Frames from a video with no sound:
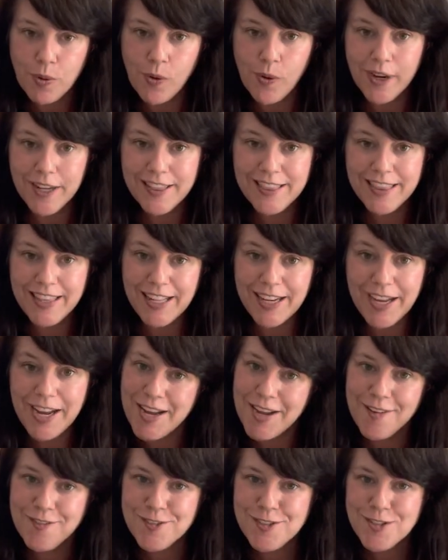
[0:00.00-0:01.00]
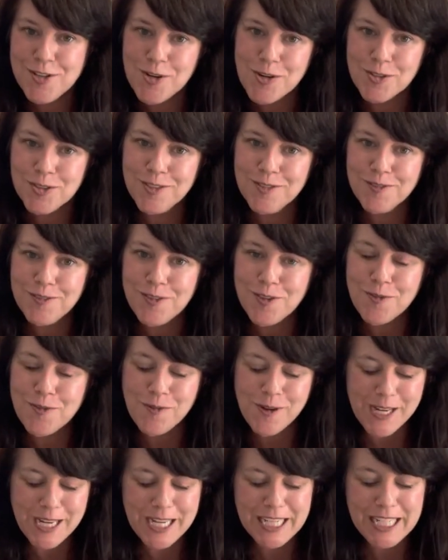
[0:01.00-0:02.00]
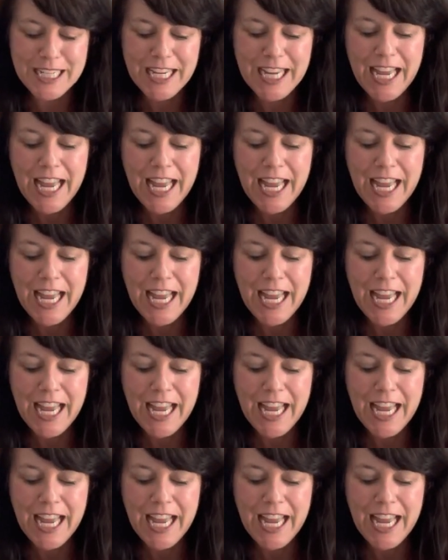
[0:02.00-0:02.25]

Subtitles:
point that I have chosen for the week.